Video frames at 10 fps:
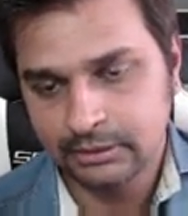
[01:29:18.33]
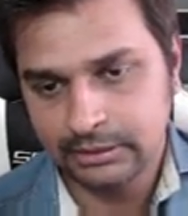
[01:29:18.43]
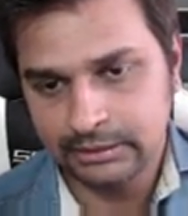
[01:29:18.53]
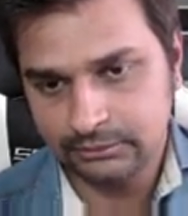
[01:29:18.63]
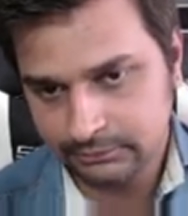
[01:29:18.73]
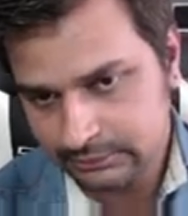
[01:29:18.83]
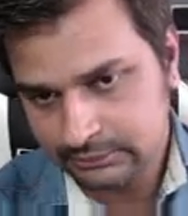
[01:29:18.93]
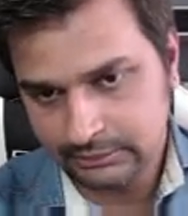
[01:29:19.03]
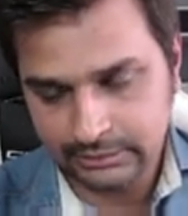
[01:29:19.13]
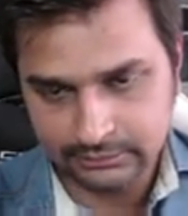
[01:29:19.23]
And you see
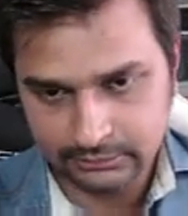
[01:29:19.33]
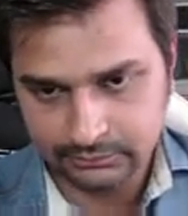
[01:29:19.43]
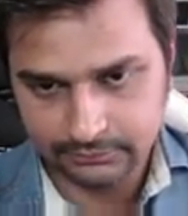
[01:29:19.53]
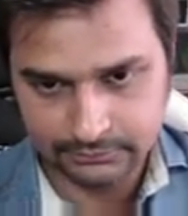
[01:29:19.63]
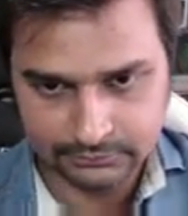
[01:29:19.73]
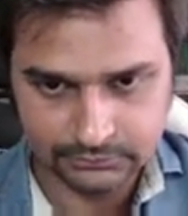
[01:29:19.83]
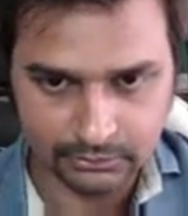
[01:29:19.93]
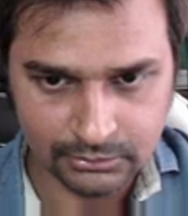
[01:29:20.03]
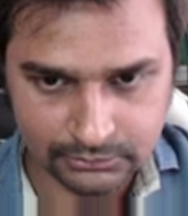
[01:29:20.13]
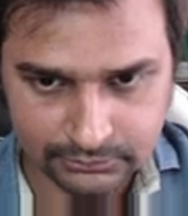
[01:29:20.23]
the last news of
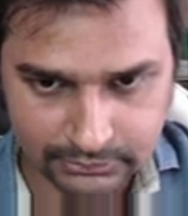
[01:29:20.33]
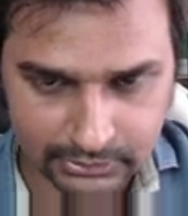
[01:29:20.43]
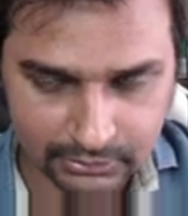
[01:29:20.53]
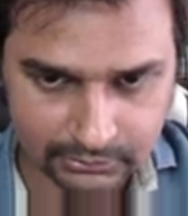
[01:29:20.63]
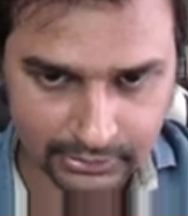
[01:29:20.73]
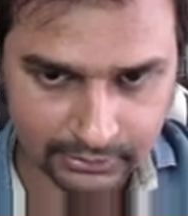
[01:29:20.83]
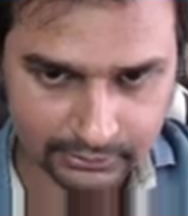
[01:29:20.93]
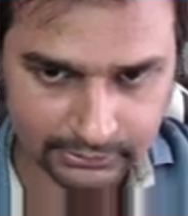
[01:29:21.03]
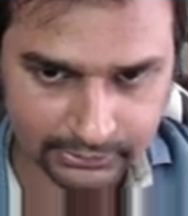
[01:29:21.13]
Toronto Star, Canada's